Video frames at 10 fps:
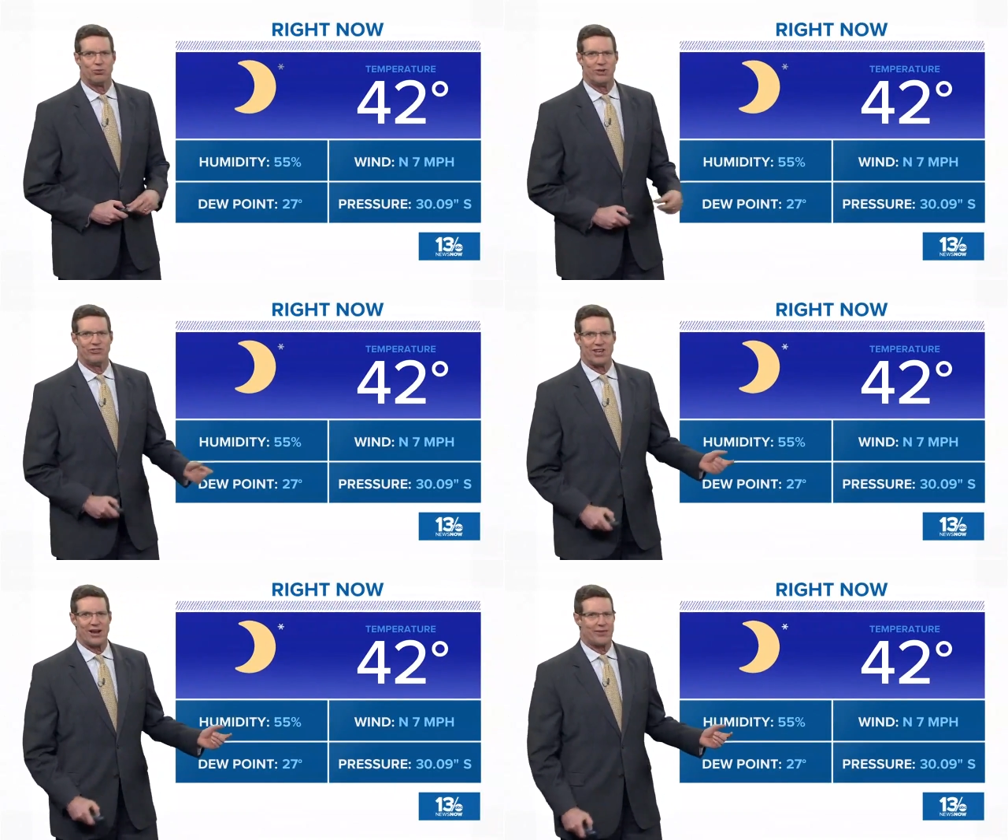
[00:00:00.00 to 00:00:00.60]

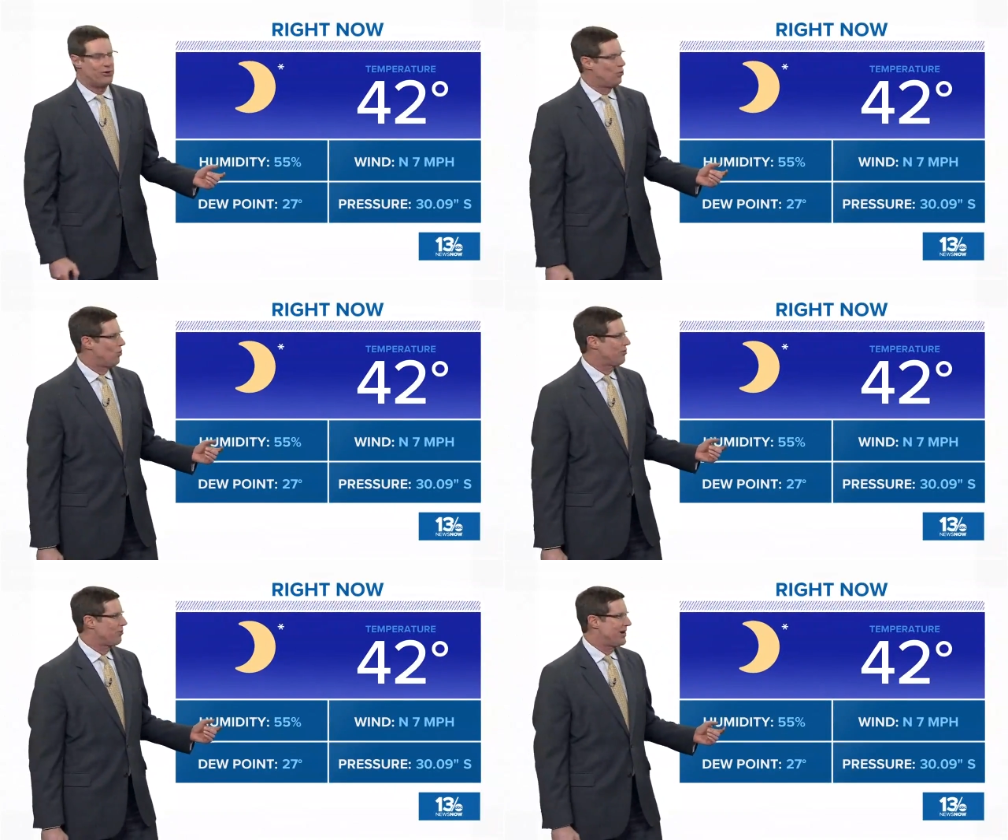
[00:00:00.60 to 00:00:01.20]
winds out of the
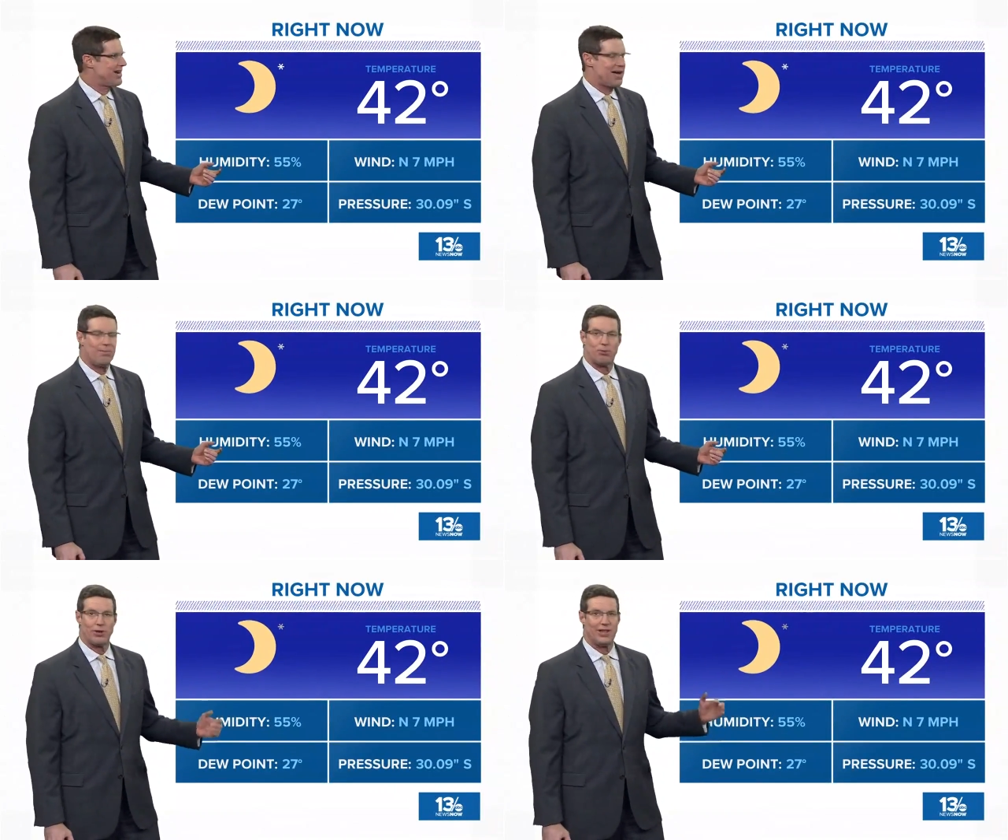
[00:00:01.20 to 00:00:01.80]
north right now,
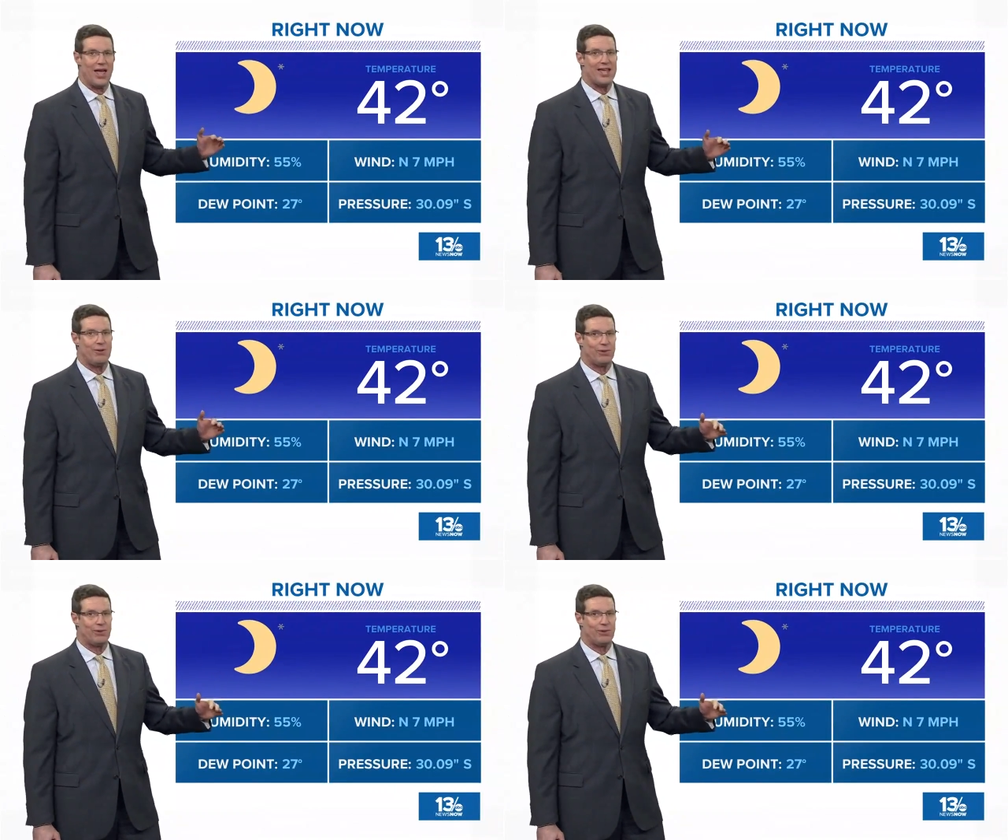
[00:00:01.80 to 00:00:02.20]
pretty light.